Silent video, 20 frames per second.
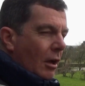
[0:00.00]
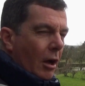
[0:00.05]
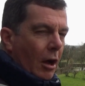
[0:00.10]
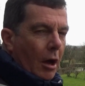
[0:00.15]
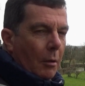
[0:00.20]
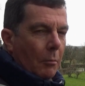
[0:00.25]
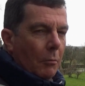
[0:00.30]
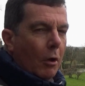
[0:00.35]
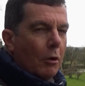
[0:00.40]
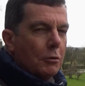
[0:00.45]

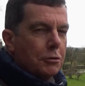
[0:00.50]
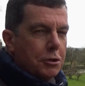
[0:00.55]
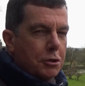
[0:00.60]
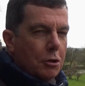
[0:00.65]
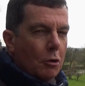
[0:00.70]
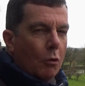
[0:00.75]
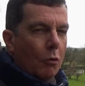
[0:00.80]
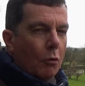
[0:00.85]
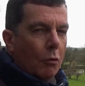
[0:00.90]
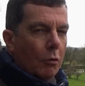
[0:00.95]
I'm not
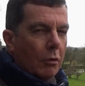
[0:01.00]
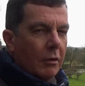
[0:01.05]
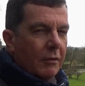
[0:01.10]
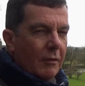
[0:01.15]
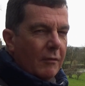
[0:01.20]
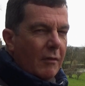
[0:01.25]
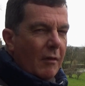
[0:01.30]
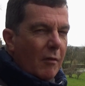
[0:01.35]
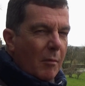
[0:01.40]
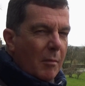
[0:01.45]
sure if
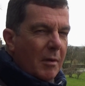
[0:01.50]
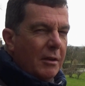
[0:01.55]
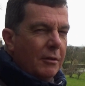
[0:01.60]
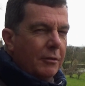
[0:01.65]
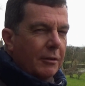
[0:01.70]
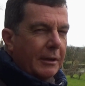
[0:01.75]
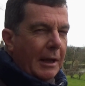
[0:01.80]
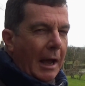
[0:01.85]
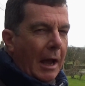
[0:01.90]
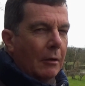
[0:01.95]
I've ever been
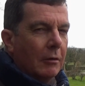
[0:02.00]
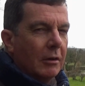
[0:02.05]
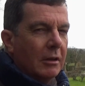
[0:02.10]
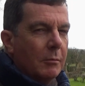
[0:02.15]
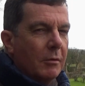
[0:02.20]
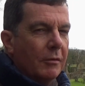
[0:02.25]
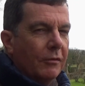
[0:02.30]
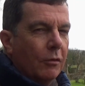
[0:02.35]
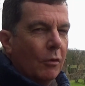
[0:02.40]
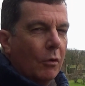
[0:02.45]
to Cowley
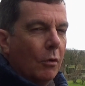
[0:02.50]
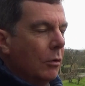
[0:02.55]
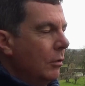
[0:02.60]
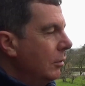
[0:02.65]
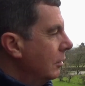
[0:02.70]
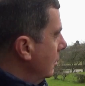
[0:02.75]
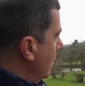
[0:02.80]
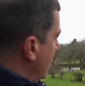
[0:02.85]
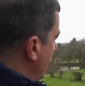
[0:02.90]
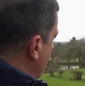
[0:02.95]
before.
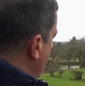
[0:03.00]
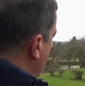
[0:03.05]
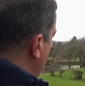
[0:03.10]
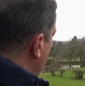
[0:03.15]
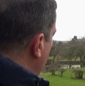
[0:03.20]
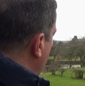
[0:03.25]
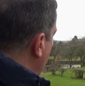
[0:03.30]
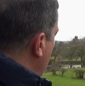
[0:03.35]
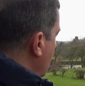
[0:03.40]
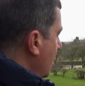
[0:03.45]

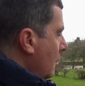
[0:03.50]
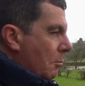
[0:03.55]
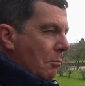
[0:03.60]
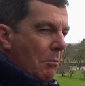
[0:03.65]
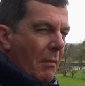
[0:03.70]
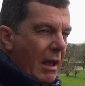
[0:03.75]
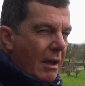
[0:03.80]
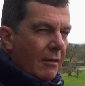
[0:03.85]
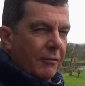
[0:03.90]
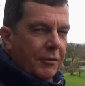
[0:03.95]

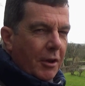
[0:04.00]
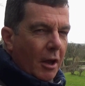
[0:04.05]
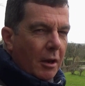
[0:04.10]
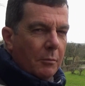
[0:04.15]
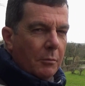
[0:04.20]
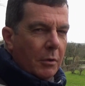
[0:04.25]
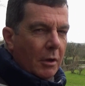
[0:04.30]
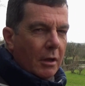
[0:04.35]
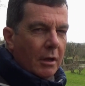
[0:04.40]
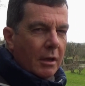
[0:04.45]
May have
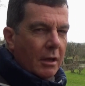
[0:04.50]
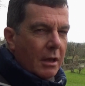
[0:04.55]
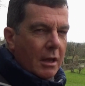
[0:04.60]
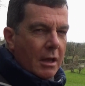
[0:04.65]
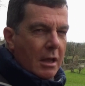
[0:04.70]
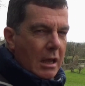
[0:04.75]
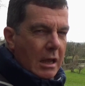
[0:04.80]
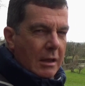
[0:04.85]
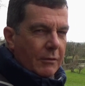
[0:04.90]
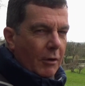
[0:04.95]
done, but
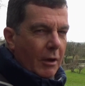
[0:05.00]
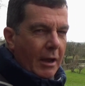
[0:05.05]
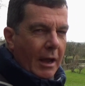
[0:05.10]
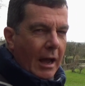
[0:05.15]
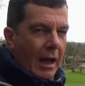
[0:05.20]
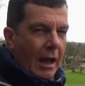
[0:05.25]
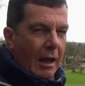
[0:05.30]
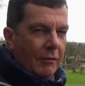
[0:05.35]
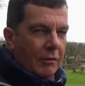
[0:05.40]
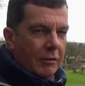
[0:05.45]
if I
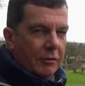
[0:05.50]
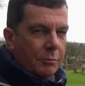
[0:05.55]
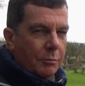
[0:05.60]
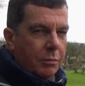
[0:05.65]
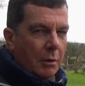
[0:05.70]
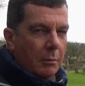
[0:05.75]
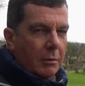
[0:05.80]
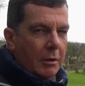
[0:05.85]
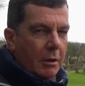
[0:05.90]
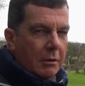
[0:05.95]
have, it's
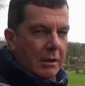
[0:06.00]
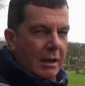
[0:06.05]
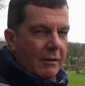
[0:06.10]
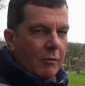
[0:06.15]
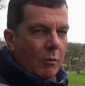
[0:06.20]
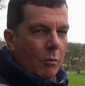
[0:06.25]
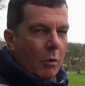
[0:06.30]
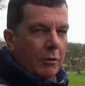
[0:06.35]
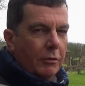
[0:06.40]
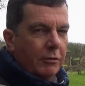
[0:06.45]
probably only
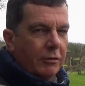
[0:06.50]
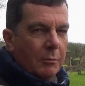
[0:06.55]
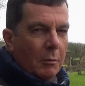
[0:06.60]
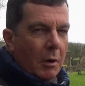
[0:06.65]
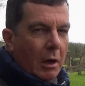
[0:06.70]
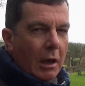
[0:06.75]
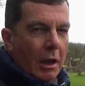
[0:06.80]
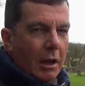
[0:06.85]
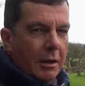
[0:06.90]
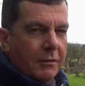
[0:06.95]
ever once in
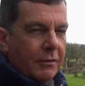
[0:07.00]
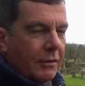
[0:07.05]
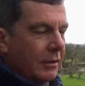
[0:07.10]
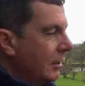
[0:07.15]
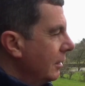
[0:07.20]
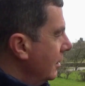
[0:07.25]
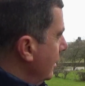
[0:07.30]
my life.